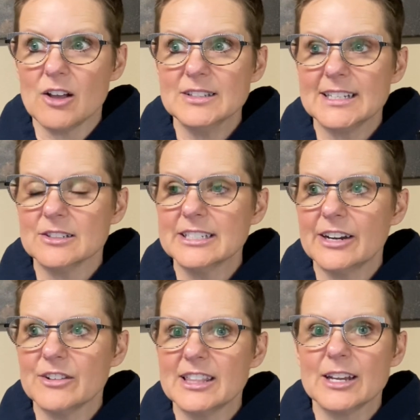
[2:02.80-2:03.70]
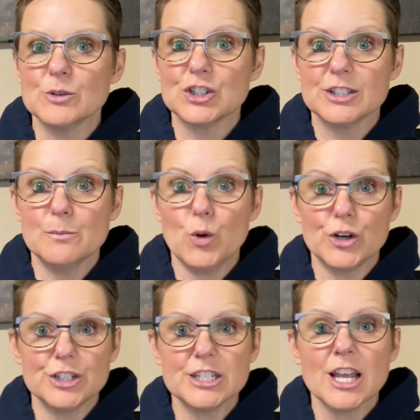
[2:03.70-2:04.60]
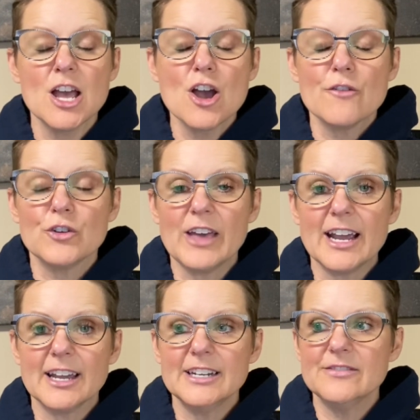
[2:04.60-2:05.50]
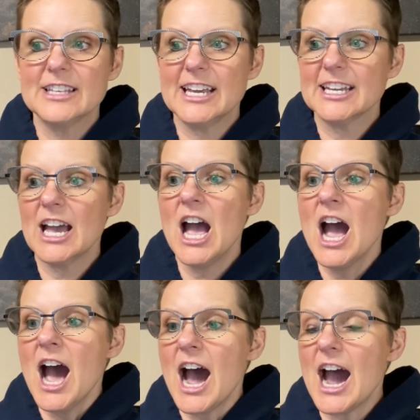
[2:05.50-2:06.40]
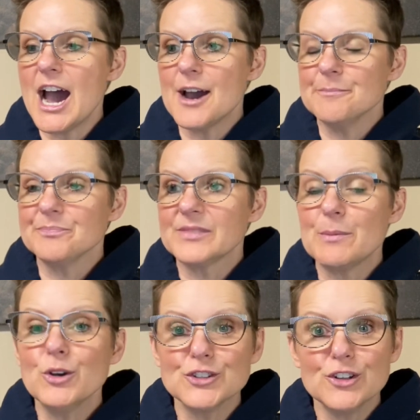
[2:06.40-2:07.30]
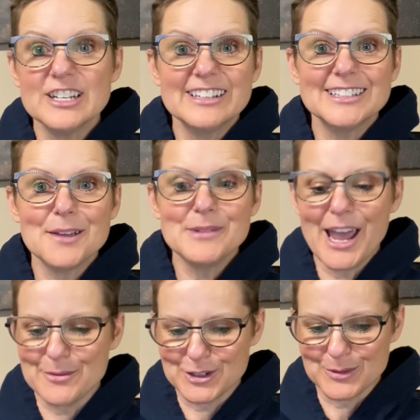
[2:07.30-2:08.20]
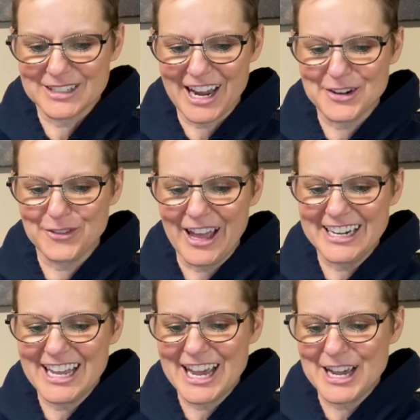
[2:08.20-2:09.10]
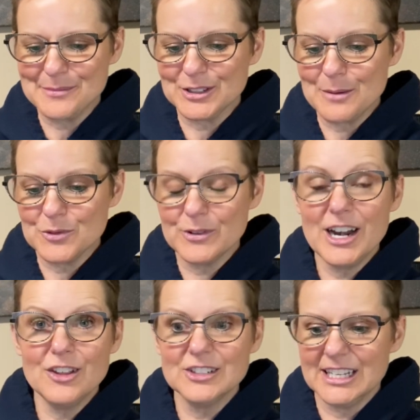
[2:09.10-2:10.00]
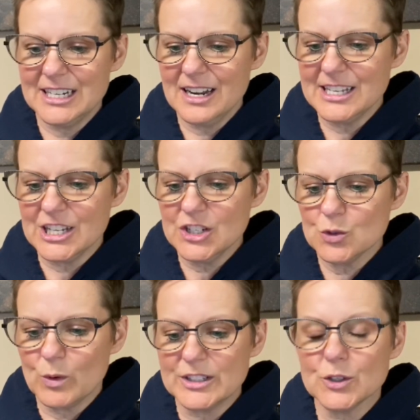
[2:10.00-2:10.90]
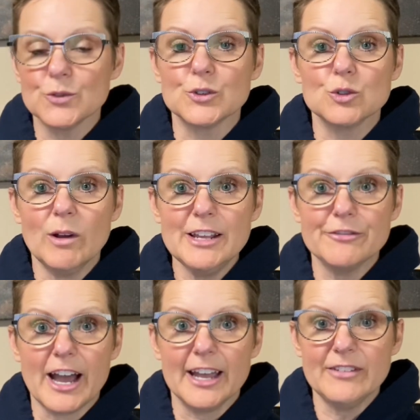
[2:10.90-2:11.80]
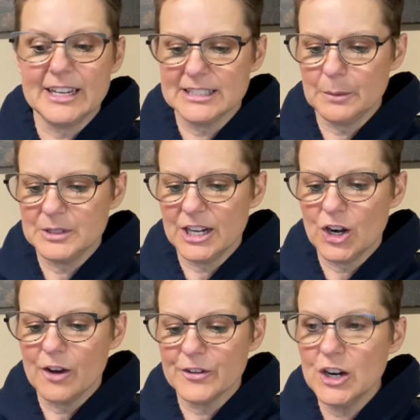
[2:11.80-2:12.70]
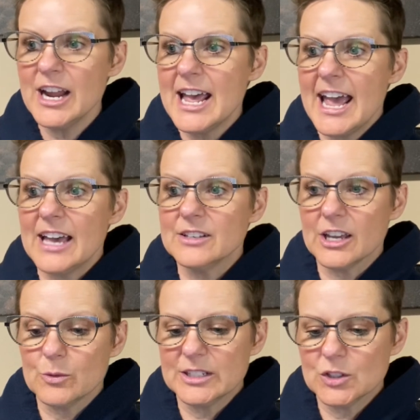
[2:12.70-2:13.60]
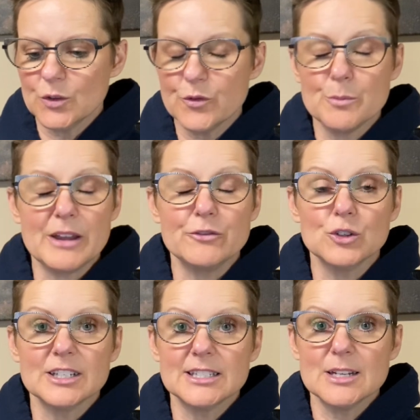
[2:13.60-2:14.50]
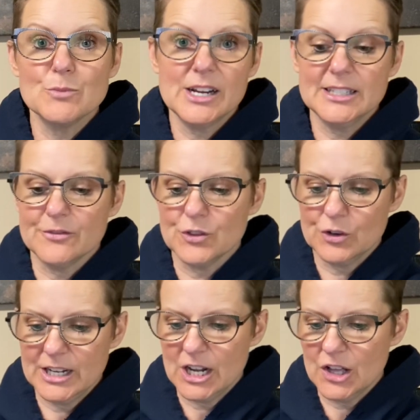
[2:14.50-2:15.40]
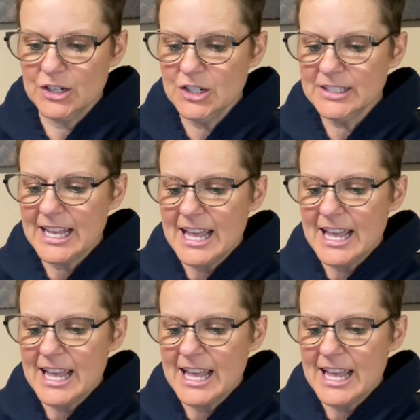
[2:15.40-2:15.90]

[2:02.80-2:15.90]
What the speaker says: sealed and everything, which is important for that kind of thing. They both sold on the same day, which was kind of fun. So I'm $3 in on each. One sold for $25. I accepted an offer. And the other one sold for my full listing price of $30.